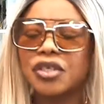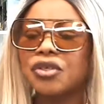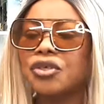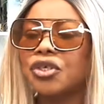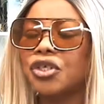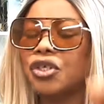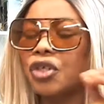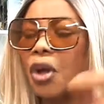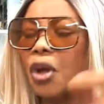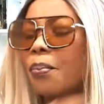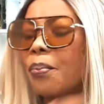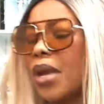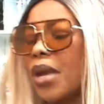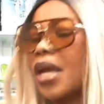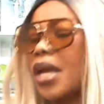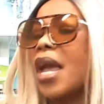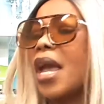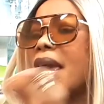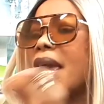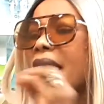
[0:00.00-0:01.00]
to stop
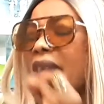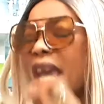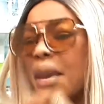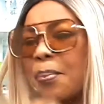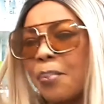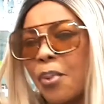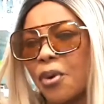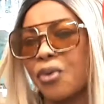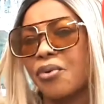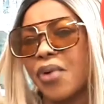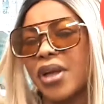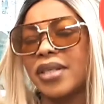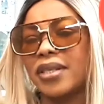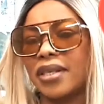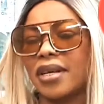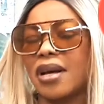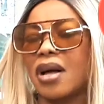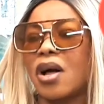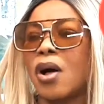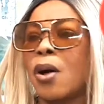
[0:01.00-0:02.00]
being
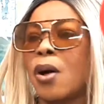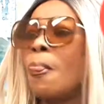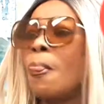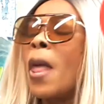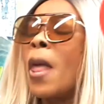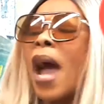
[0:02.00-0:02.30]
hypocritical,